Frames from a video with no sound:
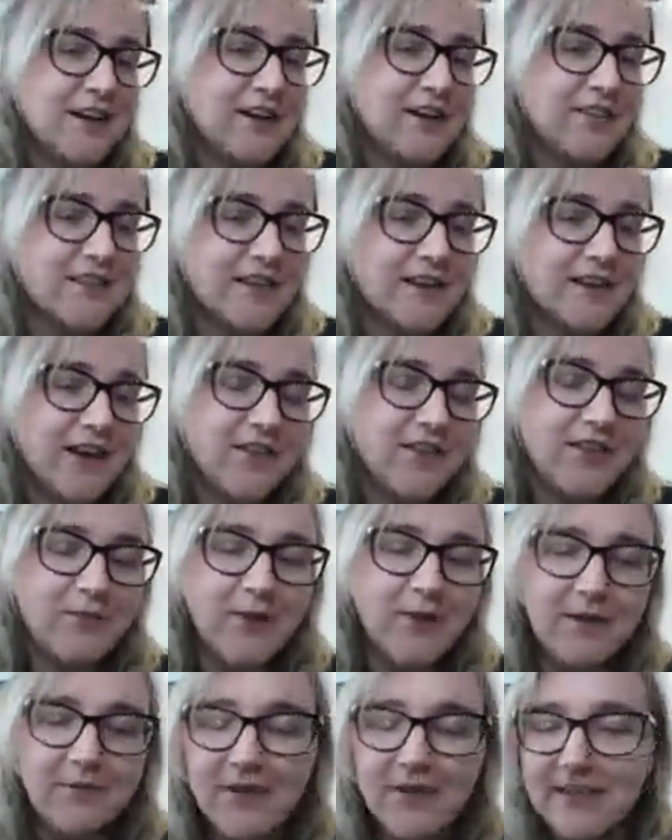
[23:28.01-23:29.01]
on the health
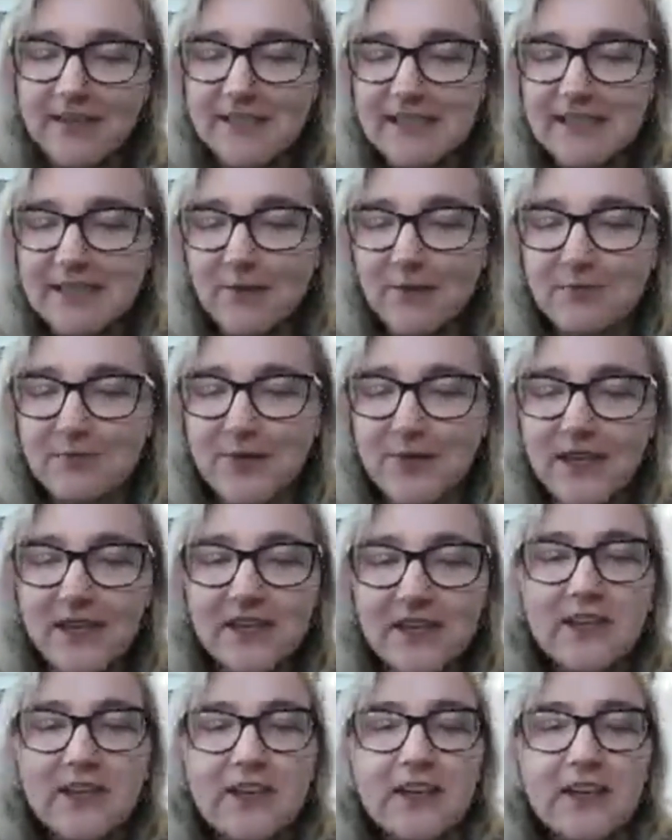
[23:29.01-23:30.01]
and well-being team with
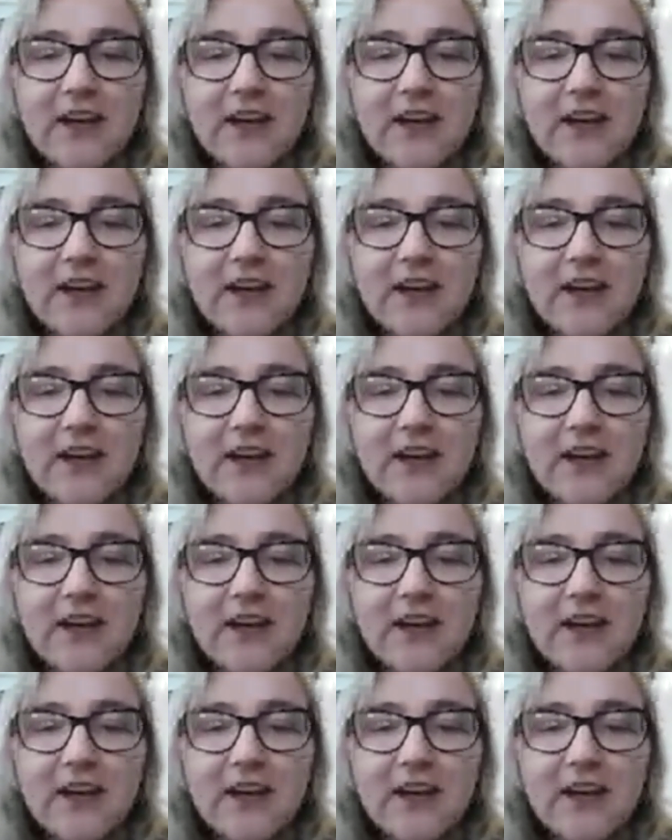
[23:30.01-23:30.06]
me